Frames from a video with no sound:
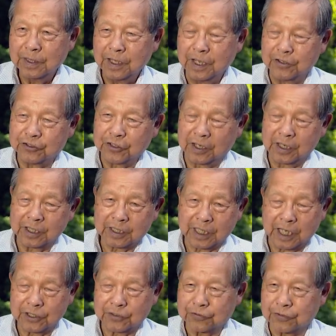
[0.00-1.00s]
And China
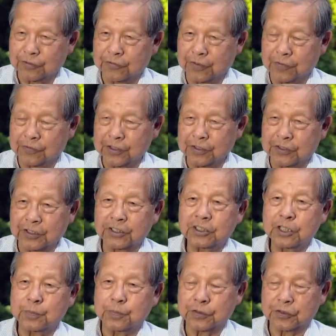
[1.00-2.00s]
accounts for
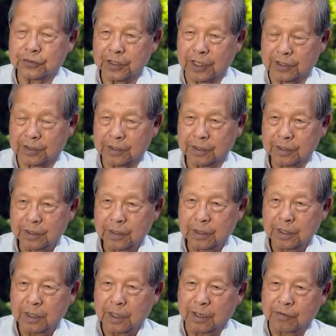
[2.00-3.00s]
50-60%
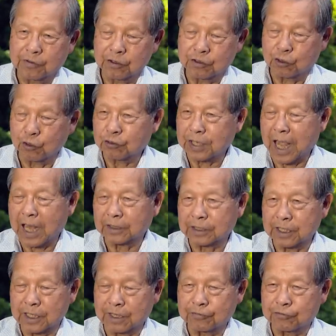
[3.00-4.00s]
of the
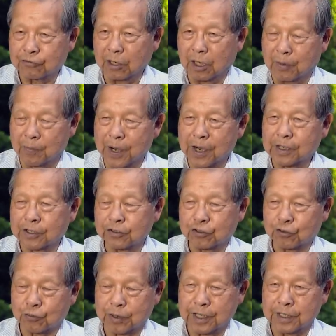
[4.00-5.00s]
totality of America's
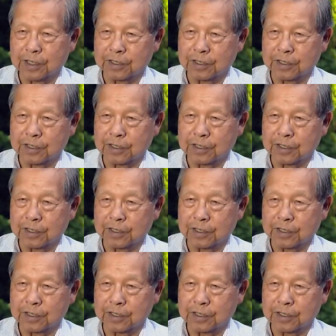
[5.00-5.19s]
trade